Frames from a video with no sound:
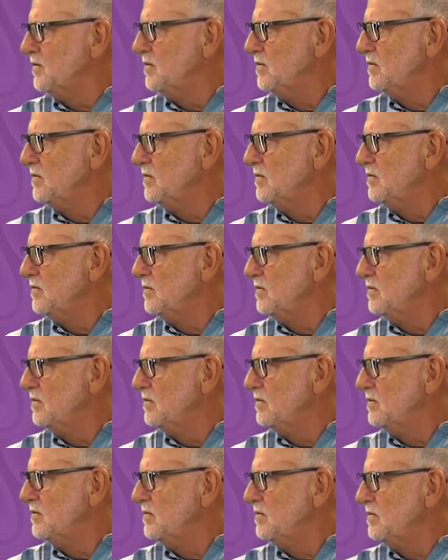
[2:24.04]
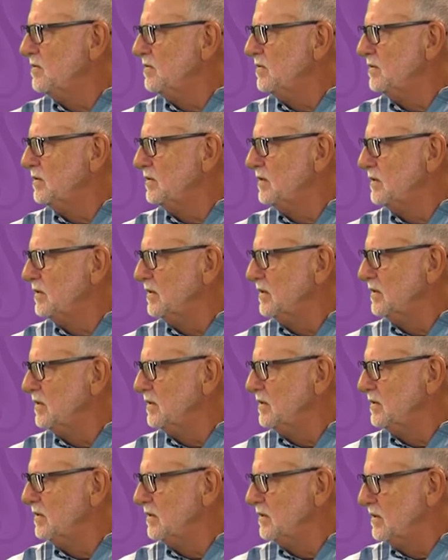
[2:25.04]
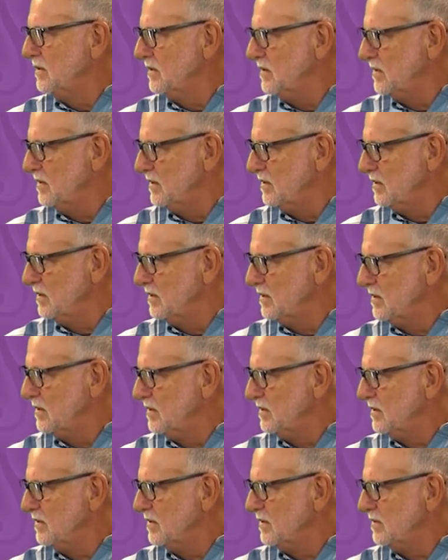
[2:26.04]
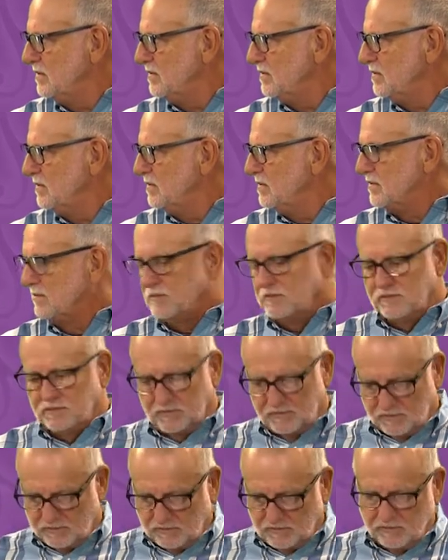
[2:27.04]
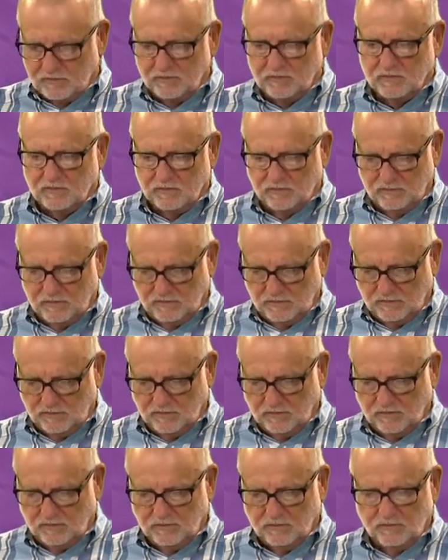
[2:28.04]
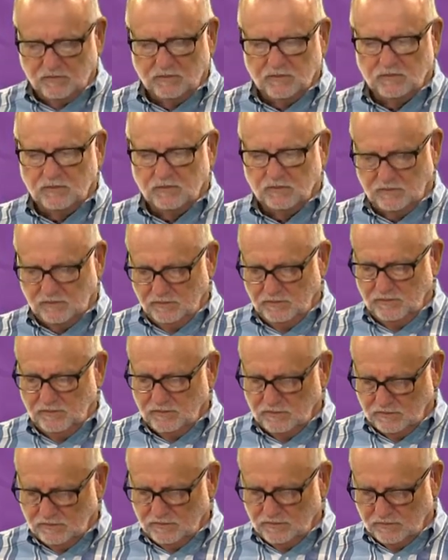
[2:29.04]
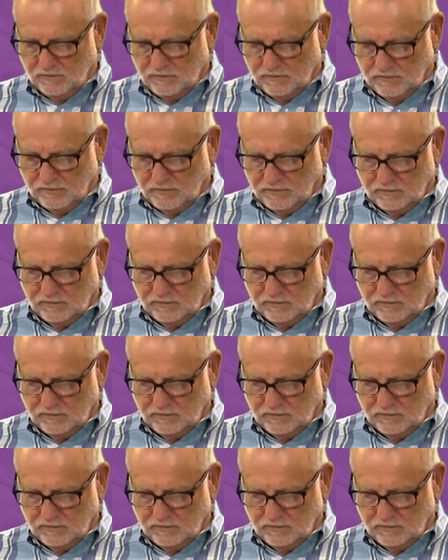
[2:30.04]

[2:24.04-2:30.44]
(silent)